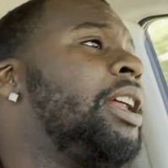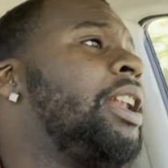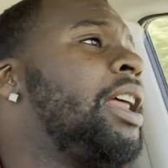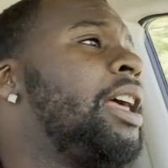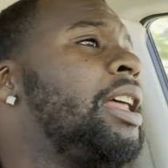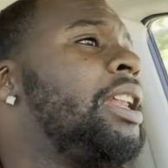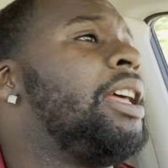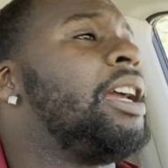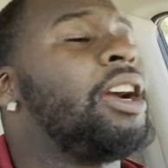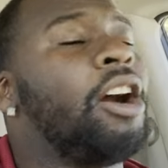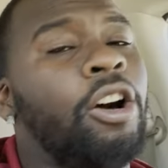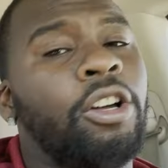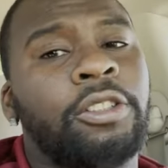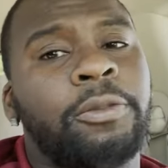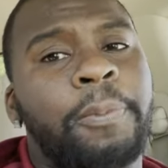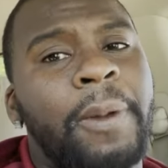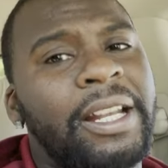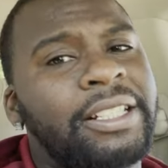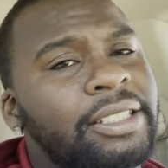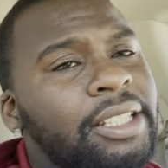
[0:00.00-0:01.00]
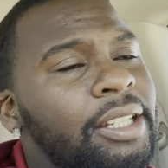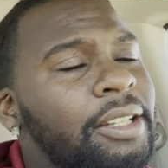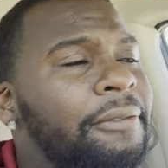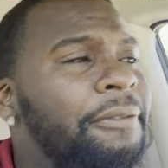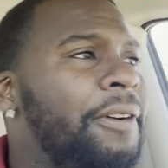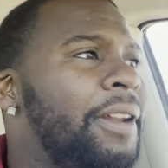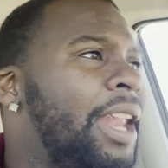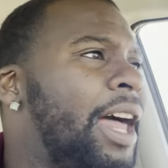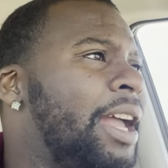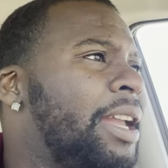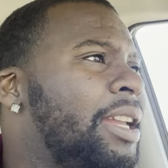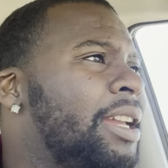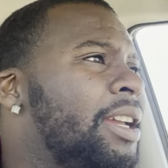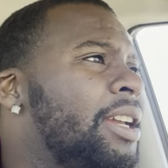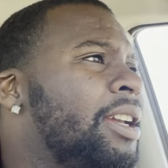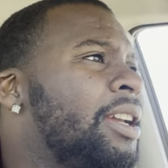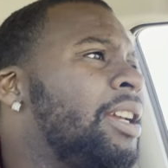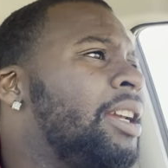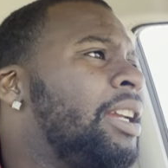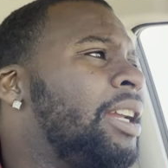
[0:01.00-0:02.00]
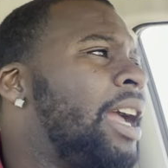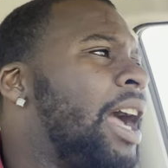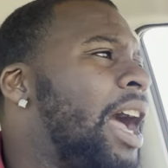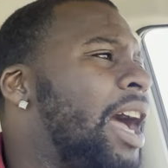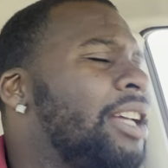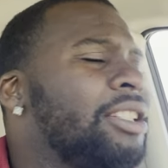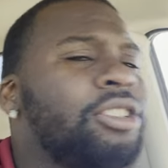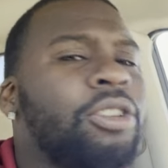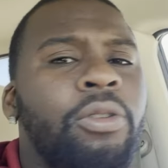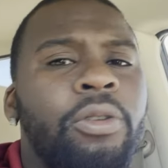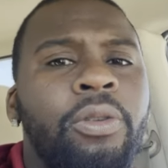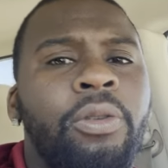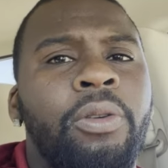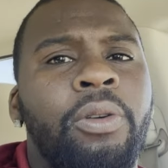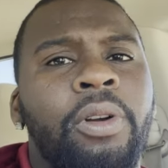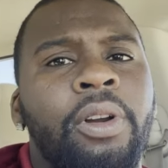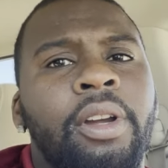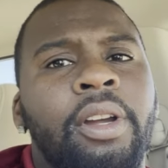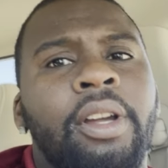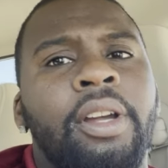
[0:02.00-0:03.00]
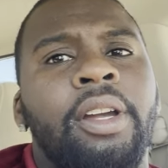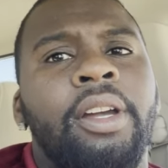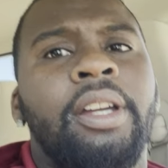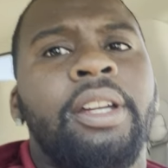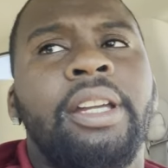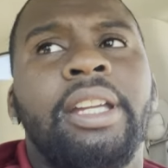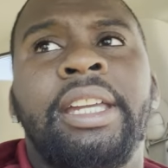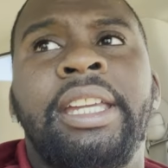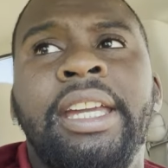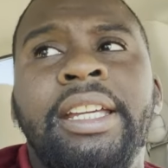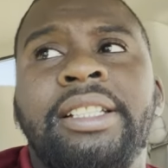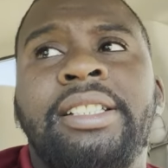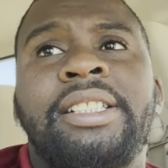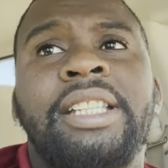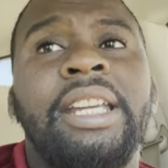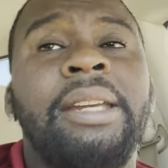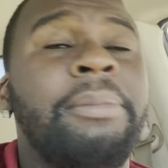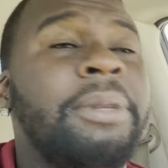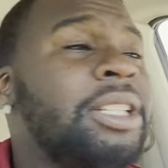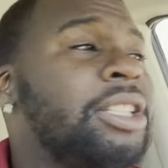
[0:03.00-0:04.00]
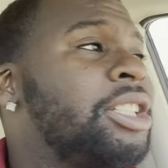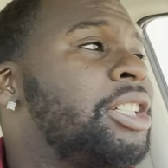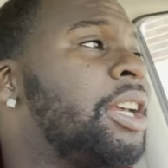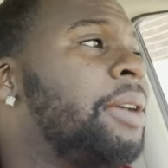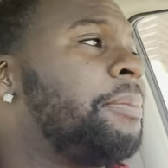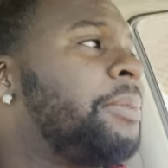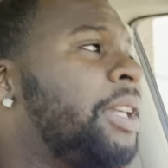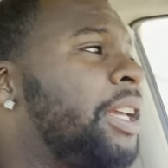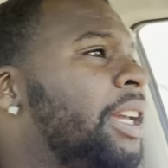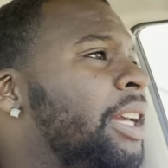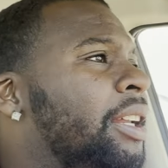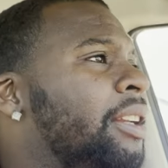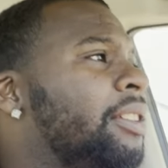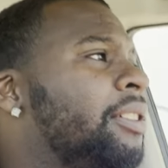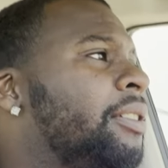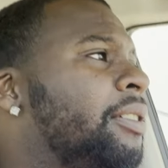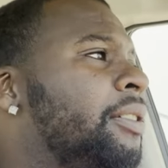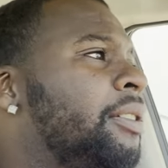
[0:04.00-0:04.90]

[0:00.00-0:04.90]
And, and it goes especially for like guys who get semen shipped in.